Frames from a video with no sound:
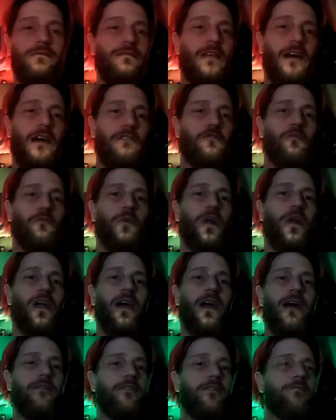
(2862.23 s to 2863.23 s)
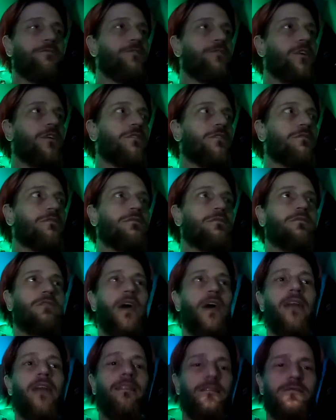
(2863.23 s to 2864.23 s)
Everybody having fun
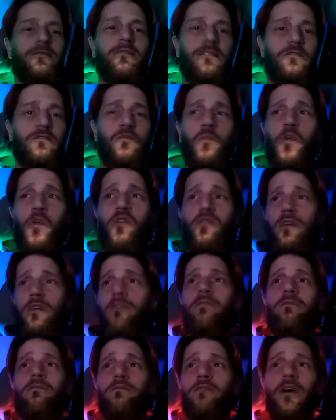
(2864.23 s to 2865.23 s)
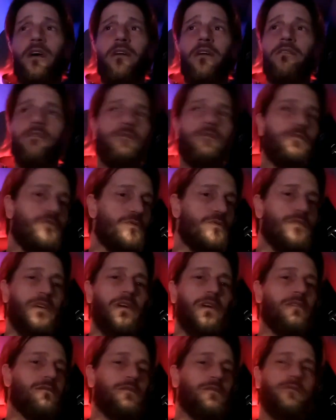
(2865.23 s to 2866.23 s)
and listening to music, like the two
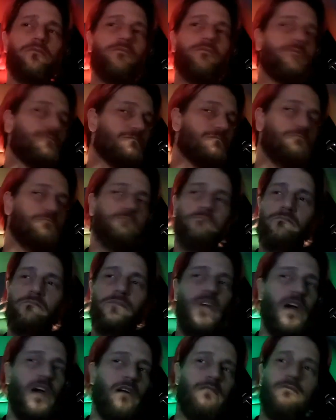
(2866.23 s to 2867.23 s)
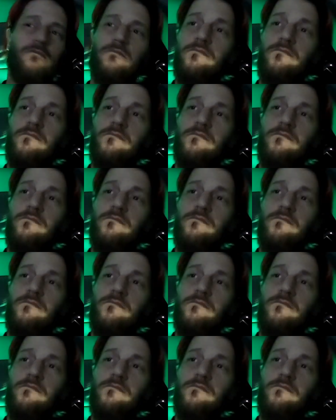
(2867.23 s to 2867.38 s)
things. Yeah.